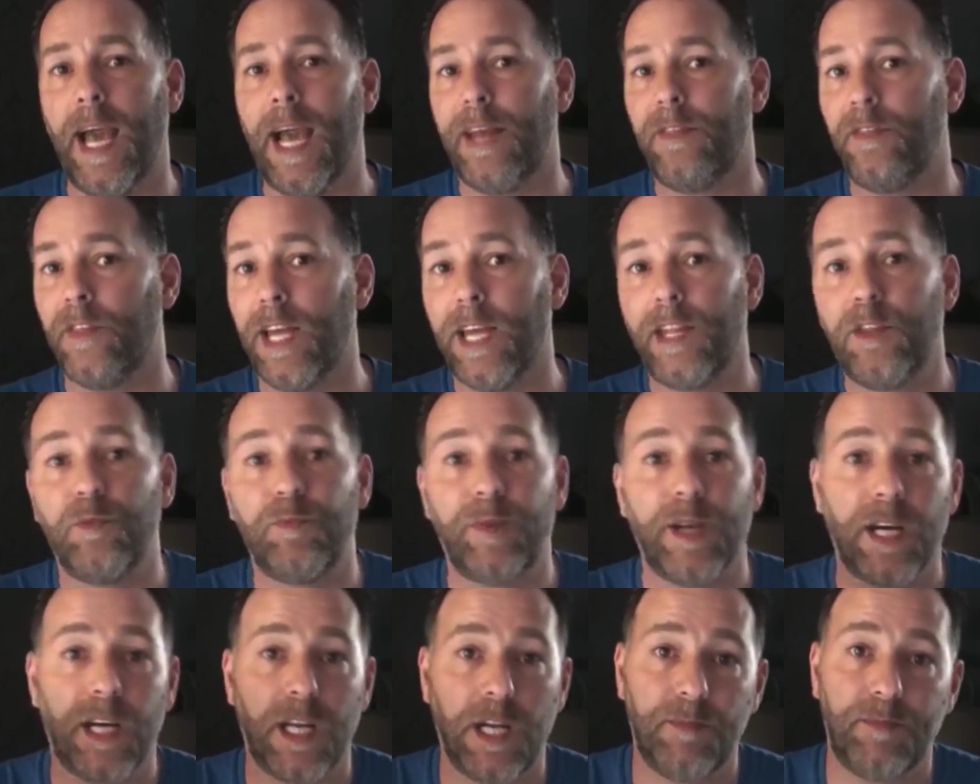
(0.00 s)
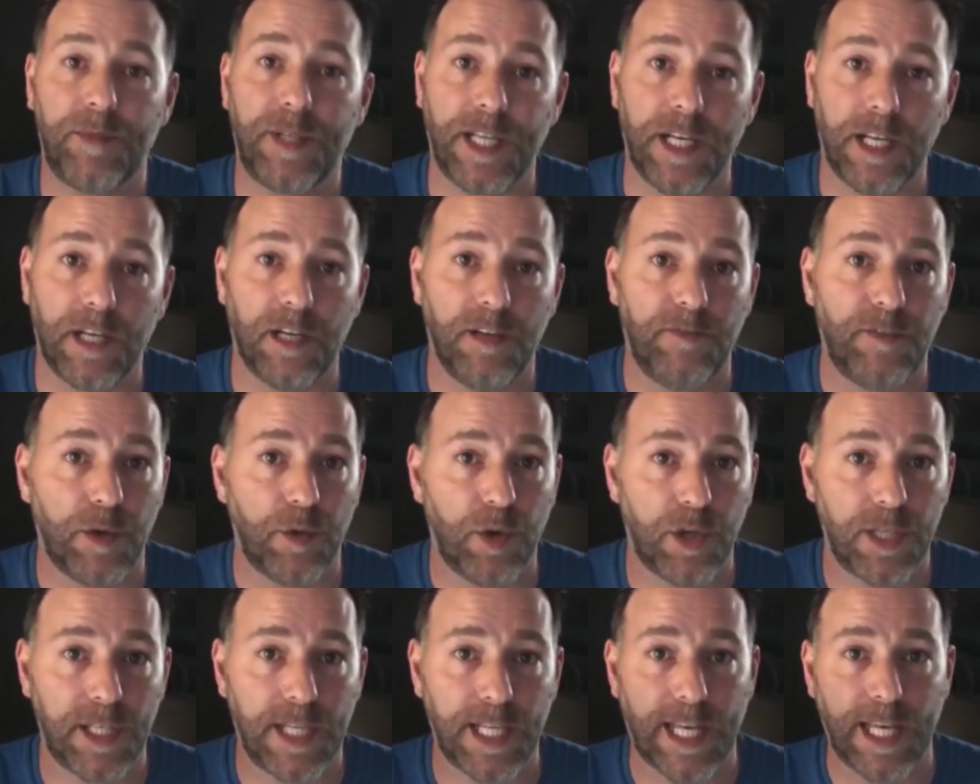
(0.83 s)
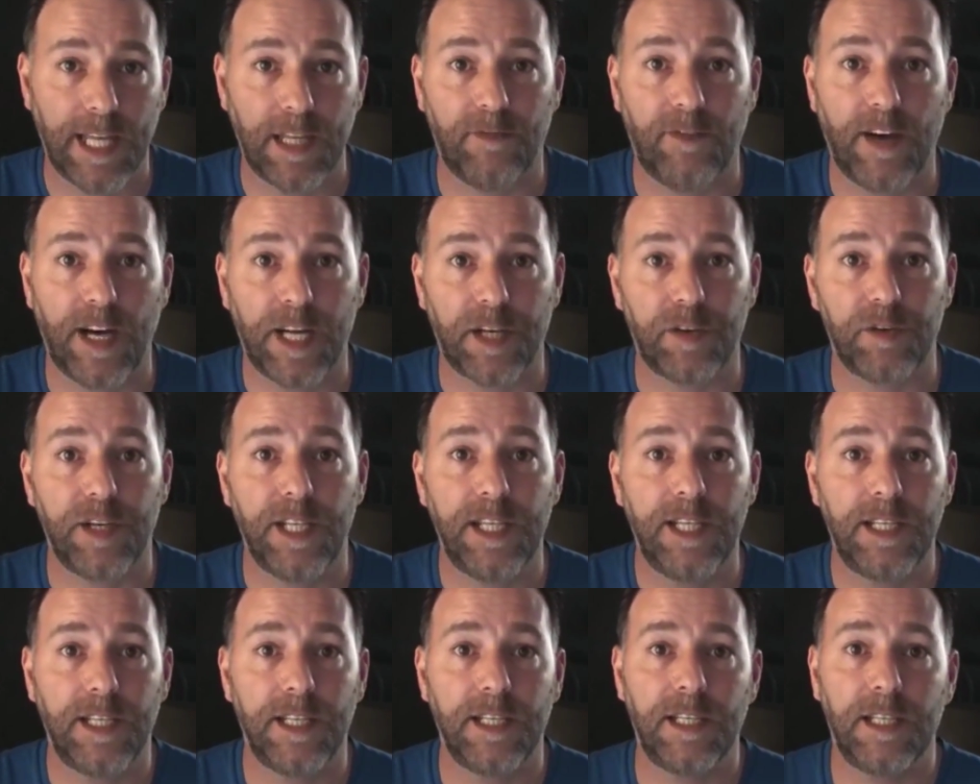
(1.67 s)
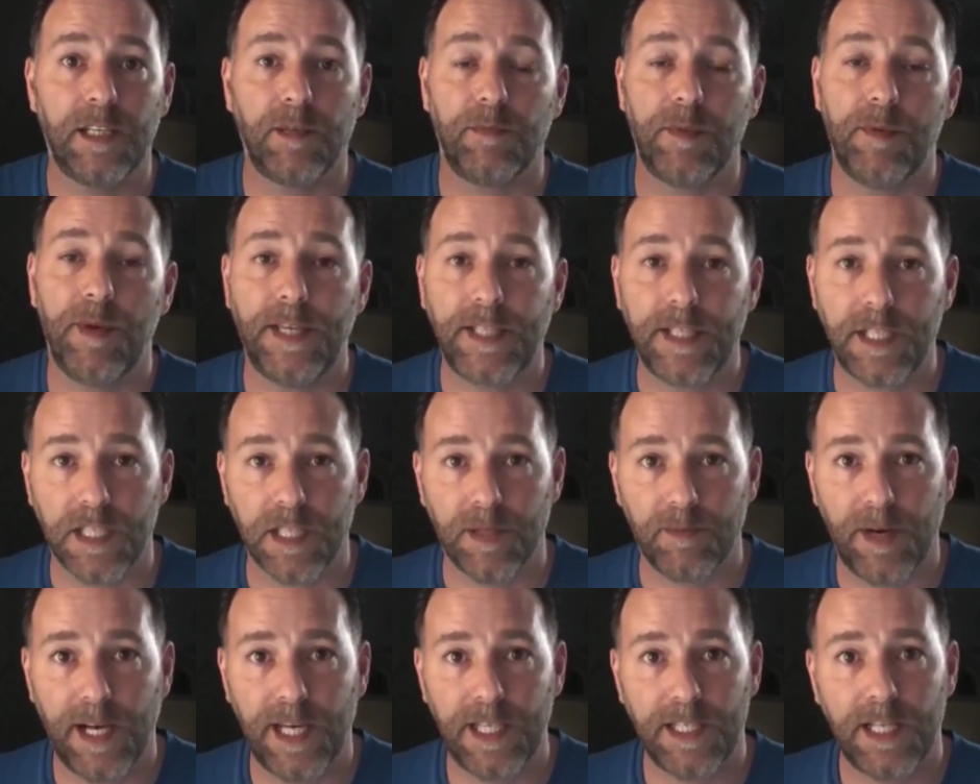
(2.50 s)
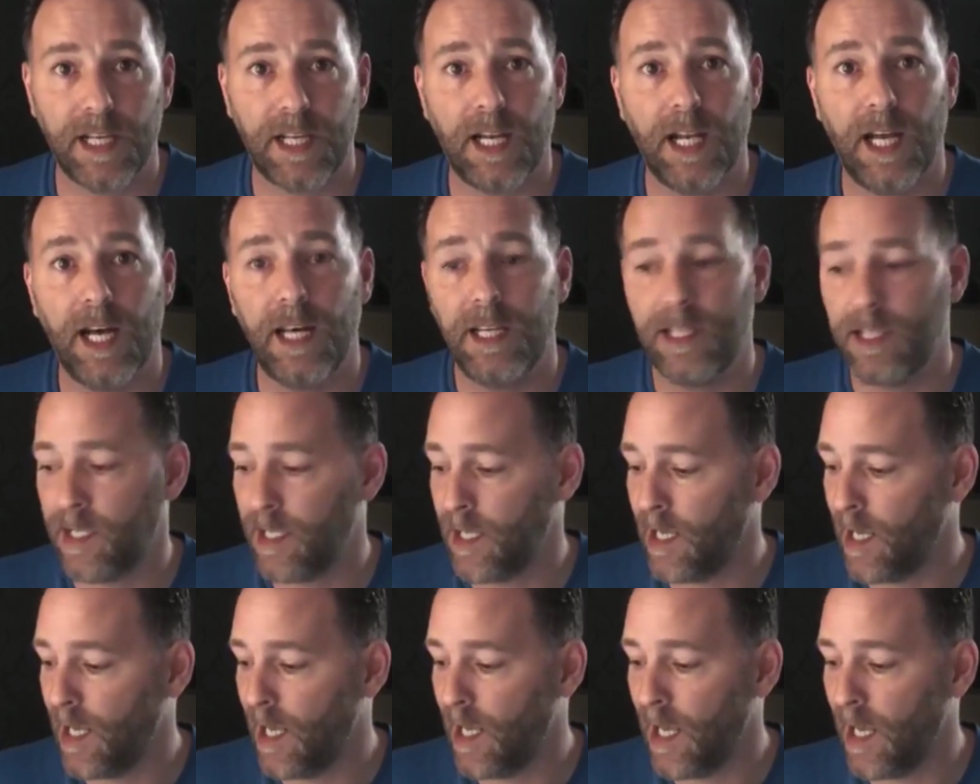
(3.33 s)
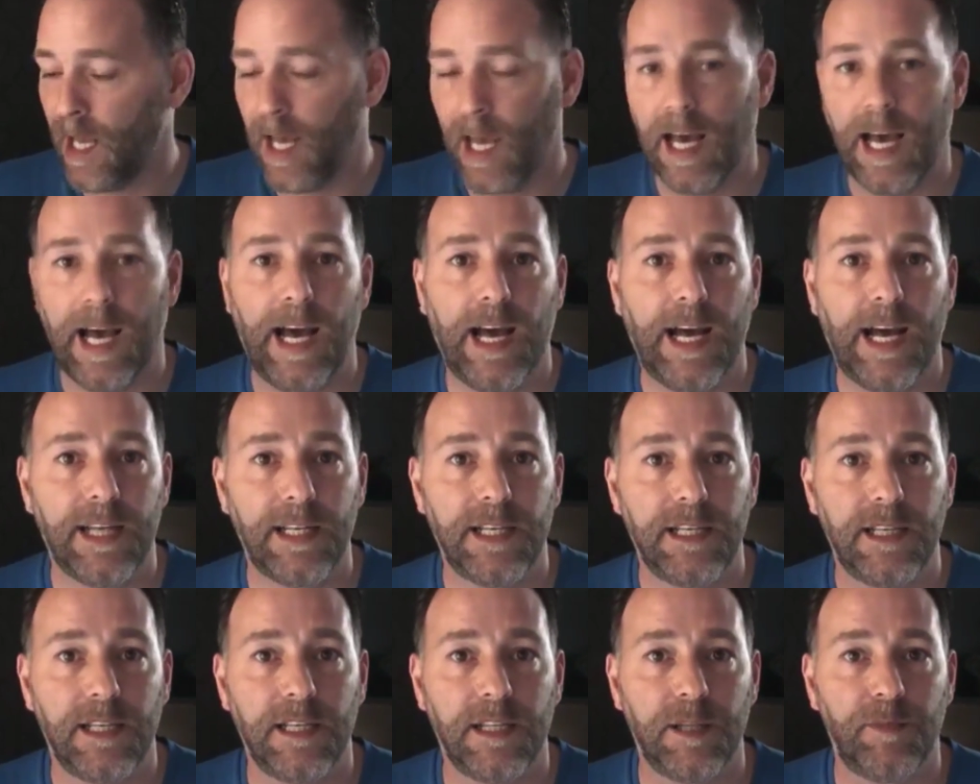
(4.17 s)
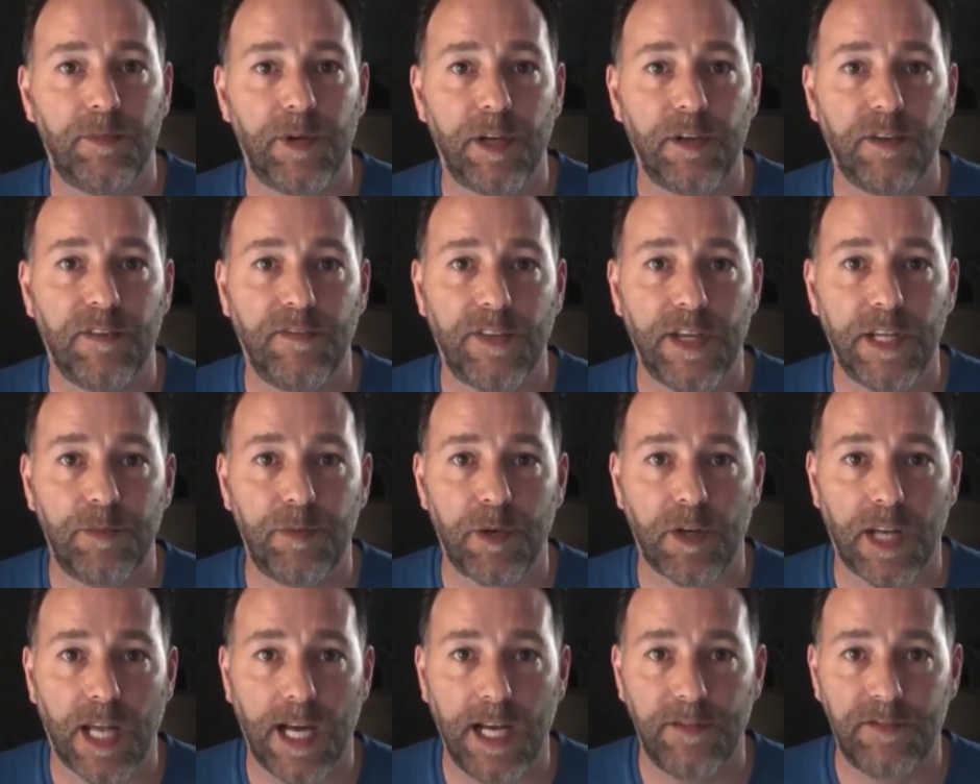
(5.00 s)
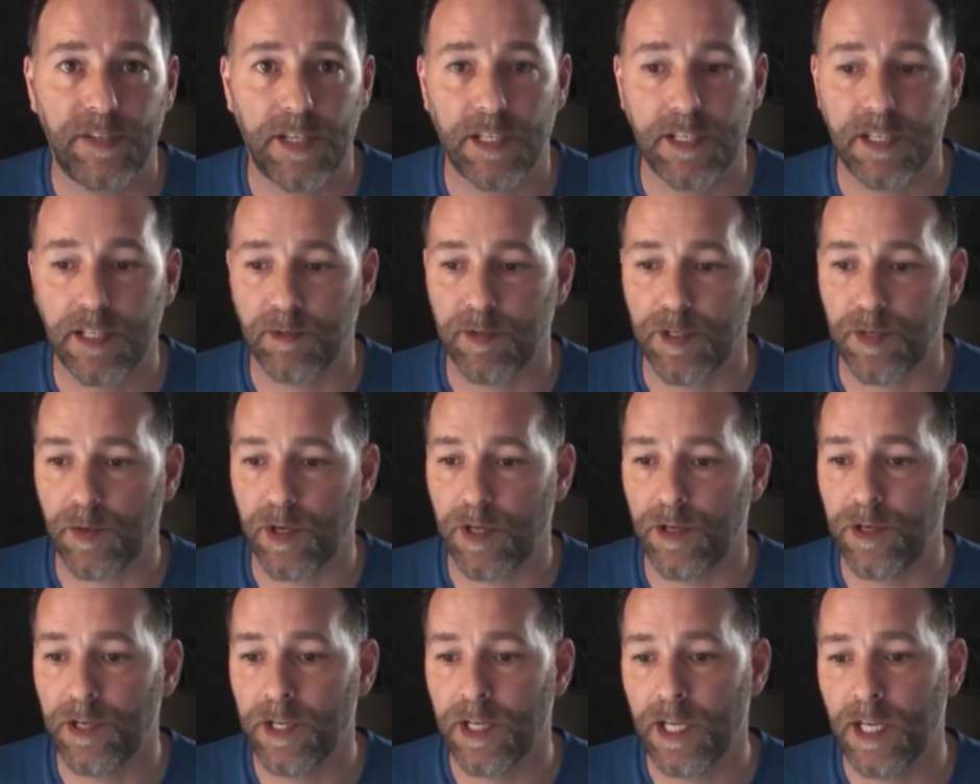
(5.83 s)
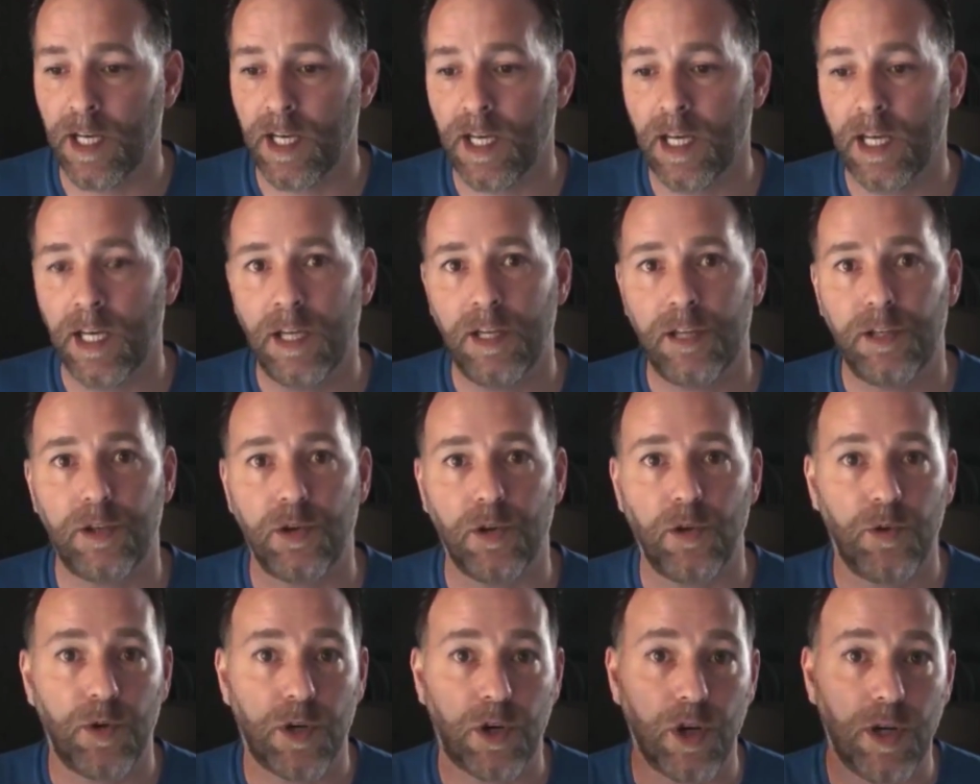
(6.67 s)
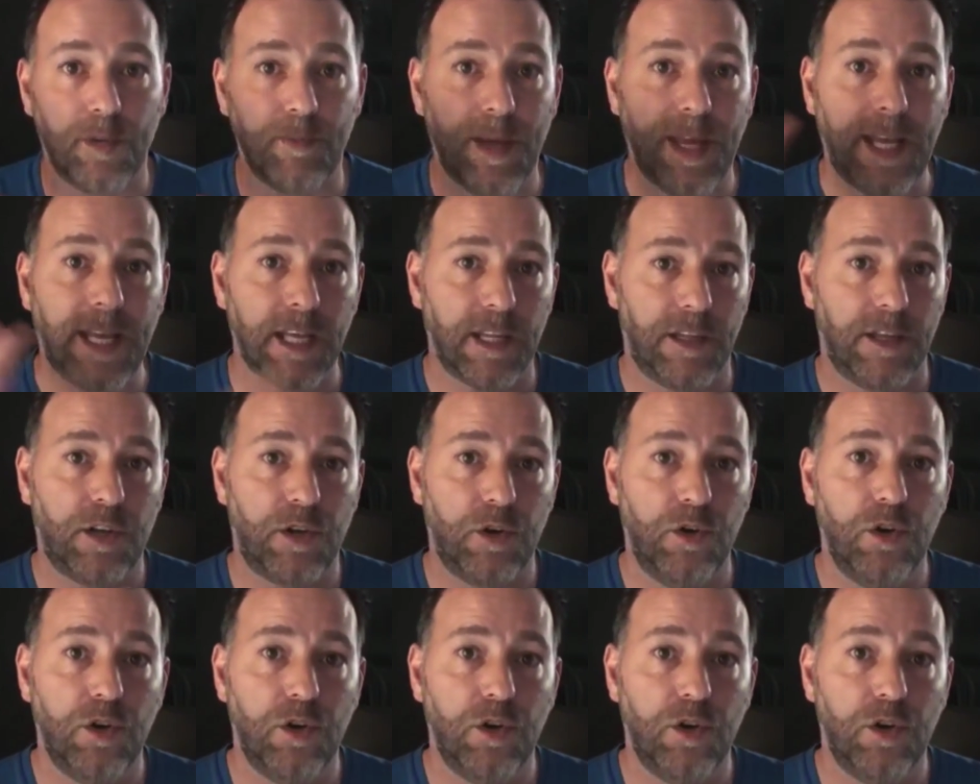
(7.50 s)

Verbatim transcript: and then there'll be an upsell if you want to get the viral niche system, the messenger masterclass, and the brilliant Facebook Live system as well. So we're going to make it the